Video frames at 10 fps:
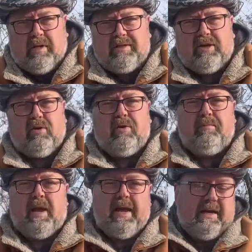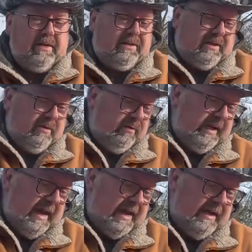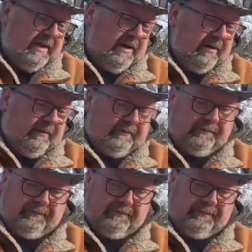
let's go to the bag and see what we got in here.